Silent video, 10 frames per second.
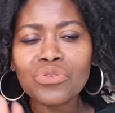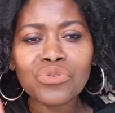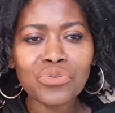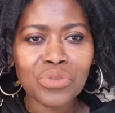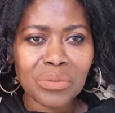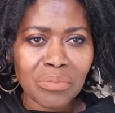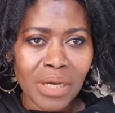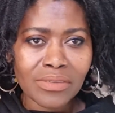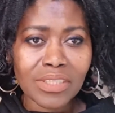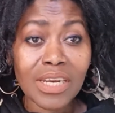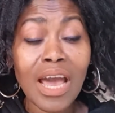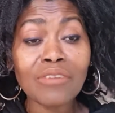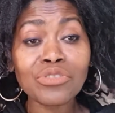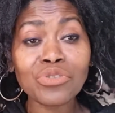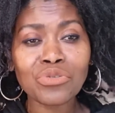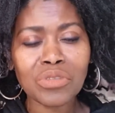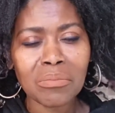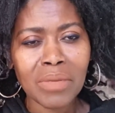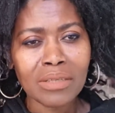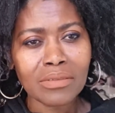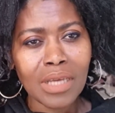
3 months, and after 3 months